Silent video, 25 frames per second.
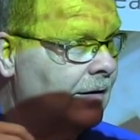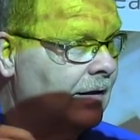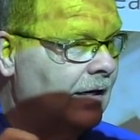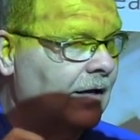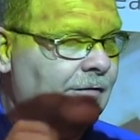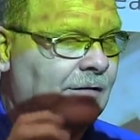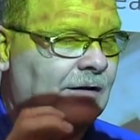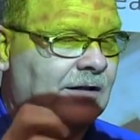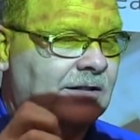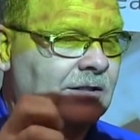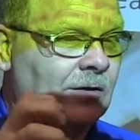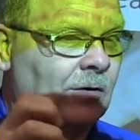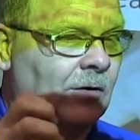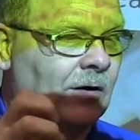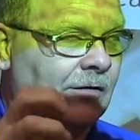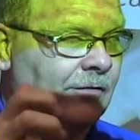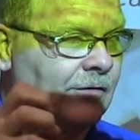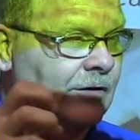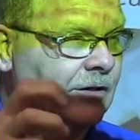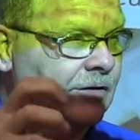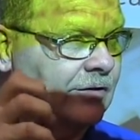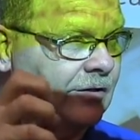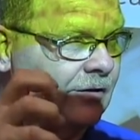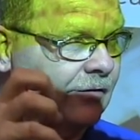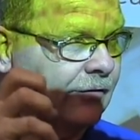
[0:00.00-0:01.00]
if I saw it
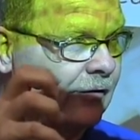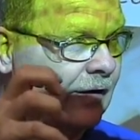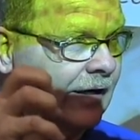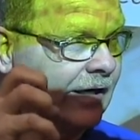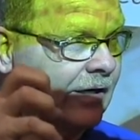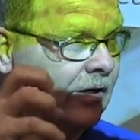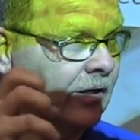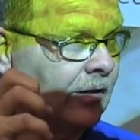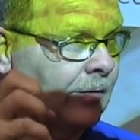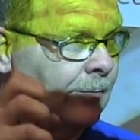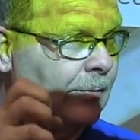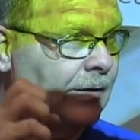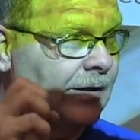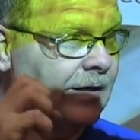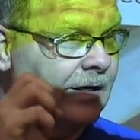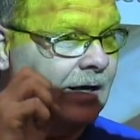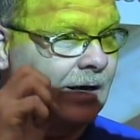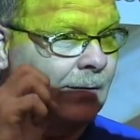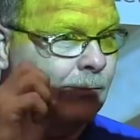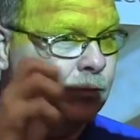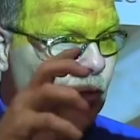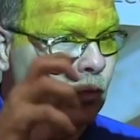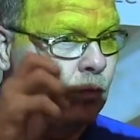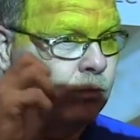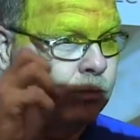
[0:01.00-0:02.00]
just a flicker but
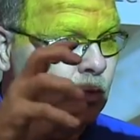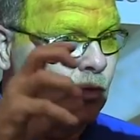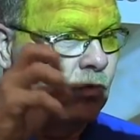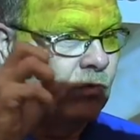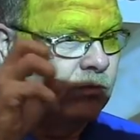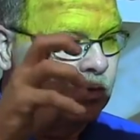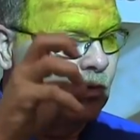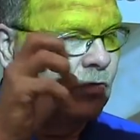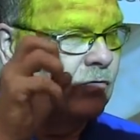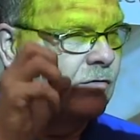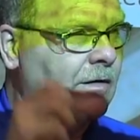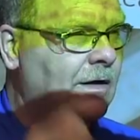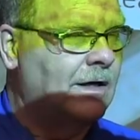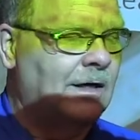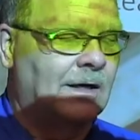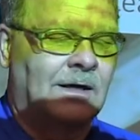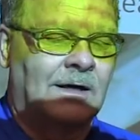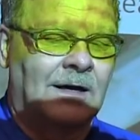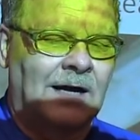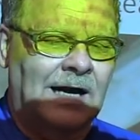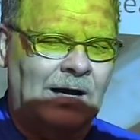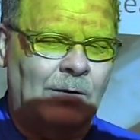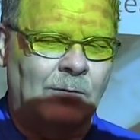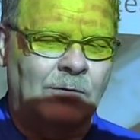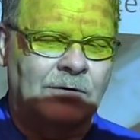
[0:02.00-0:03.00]
not a poof, poof, poof,
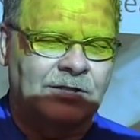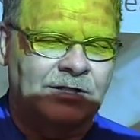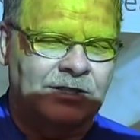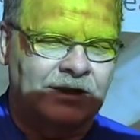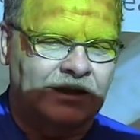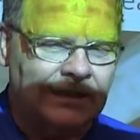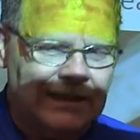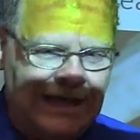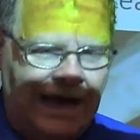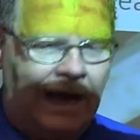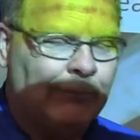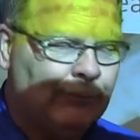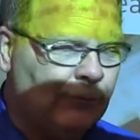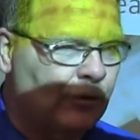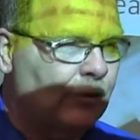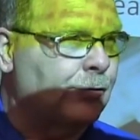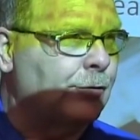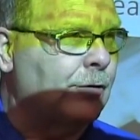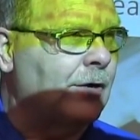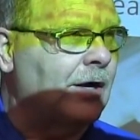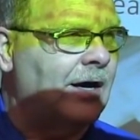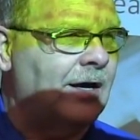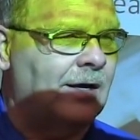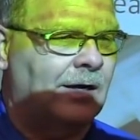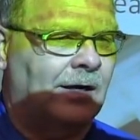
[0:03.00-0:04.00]
I would snap the
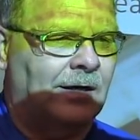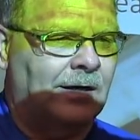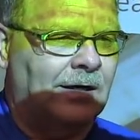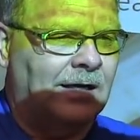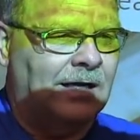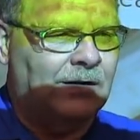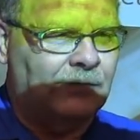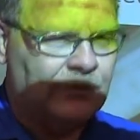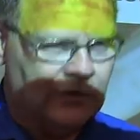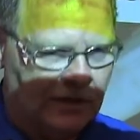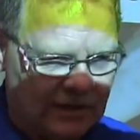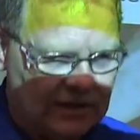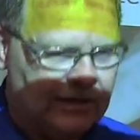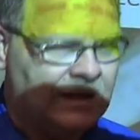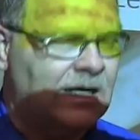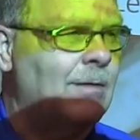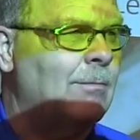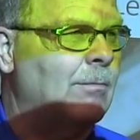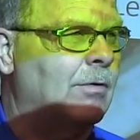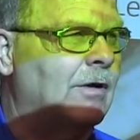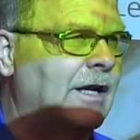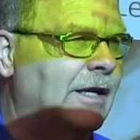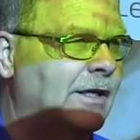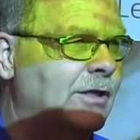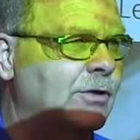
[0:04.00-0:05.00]
throttle, and if it
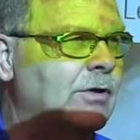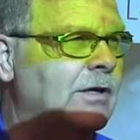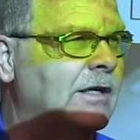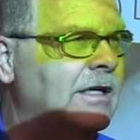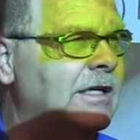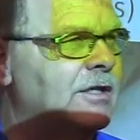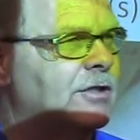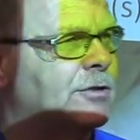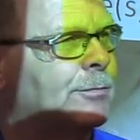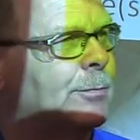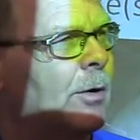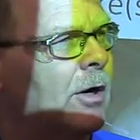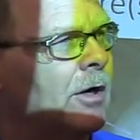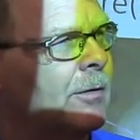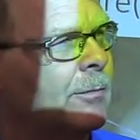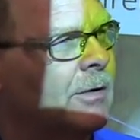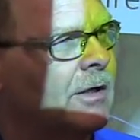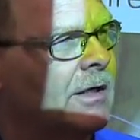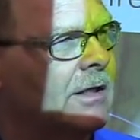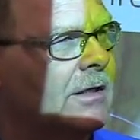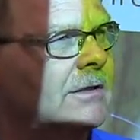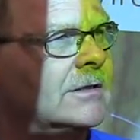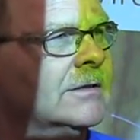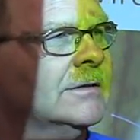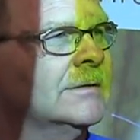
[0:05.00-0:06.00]
stumbled, I knew it needed a spark
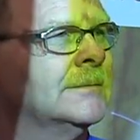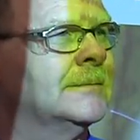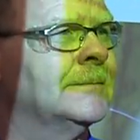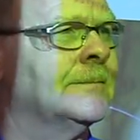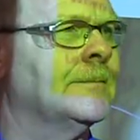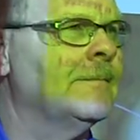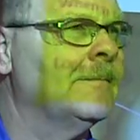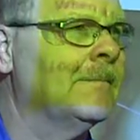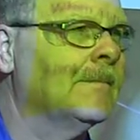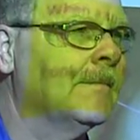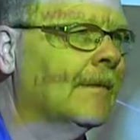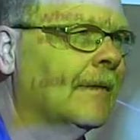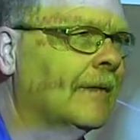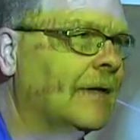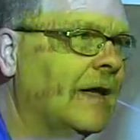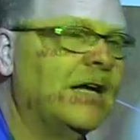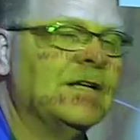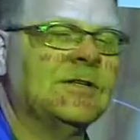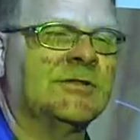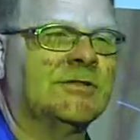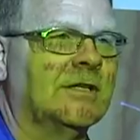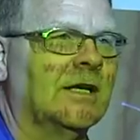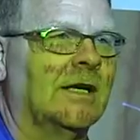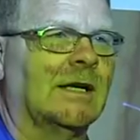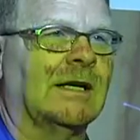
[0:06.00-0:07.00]
plug.
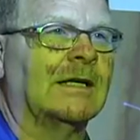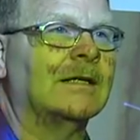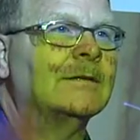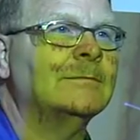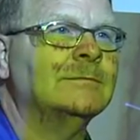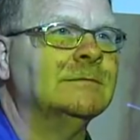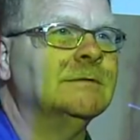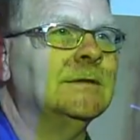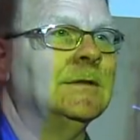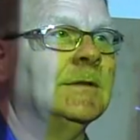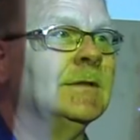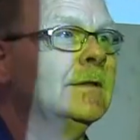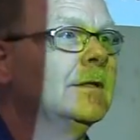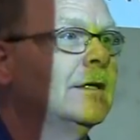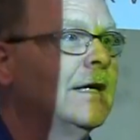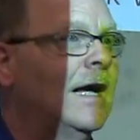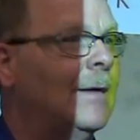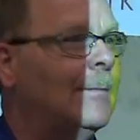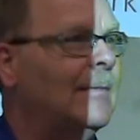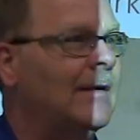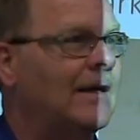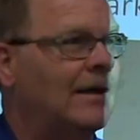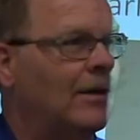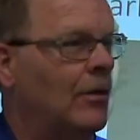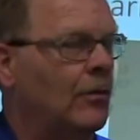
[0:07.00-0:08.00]
Instantly.
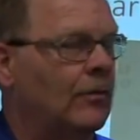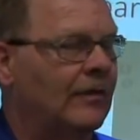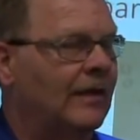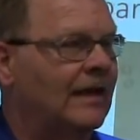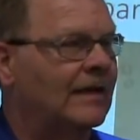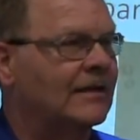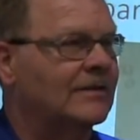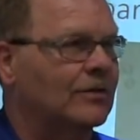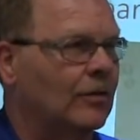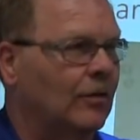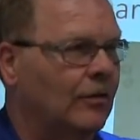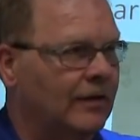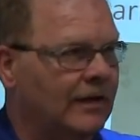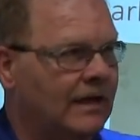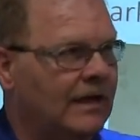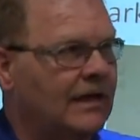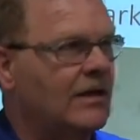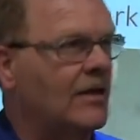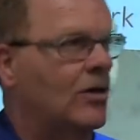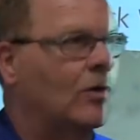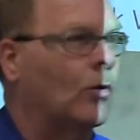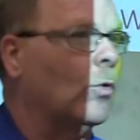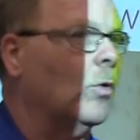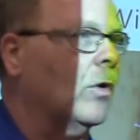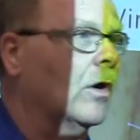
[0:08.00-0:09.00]
I mean, that's on the
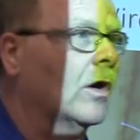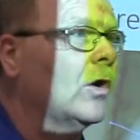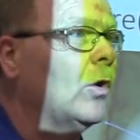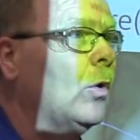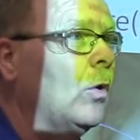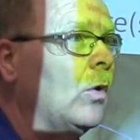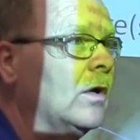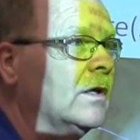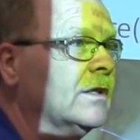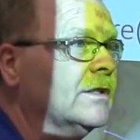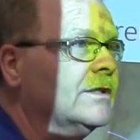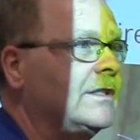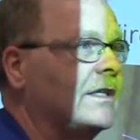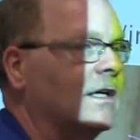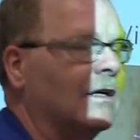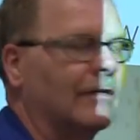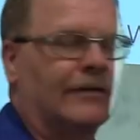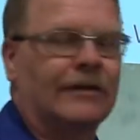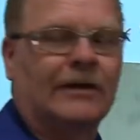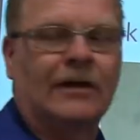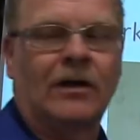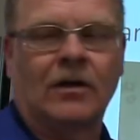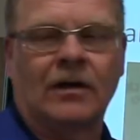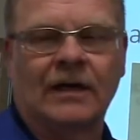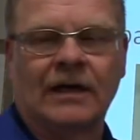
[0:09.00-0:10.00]
E-core coil stuff
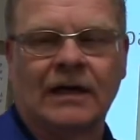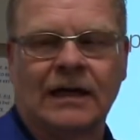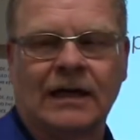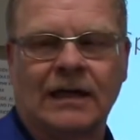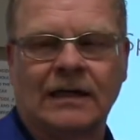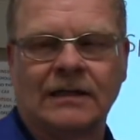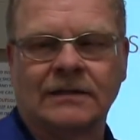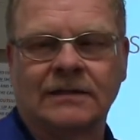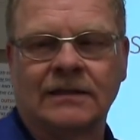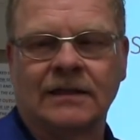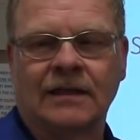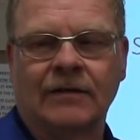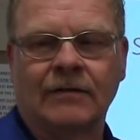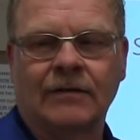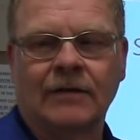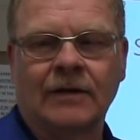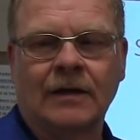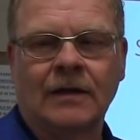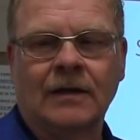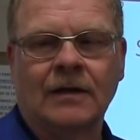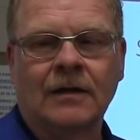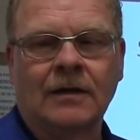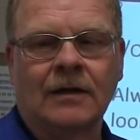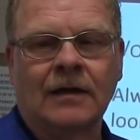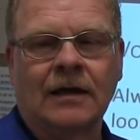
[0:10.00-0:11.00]
and all that kind of
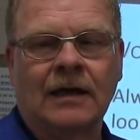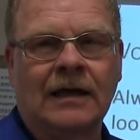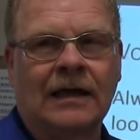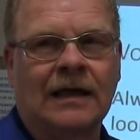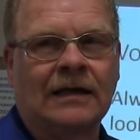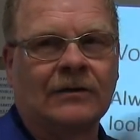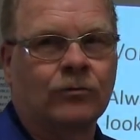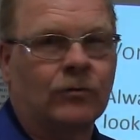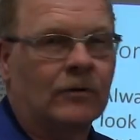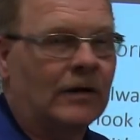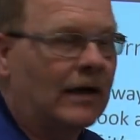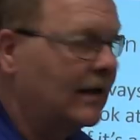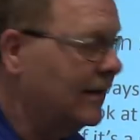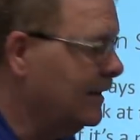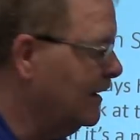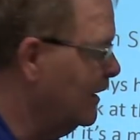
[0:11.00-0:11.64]
stuff. And that's what I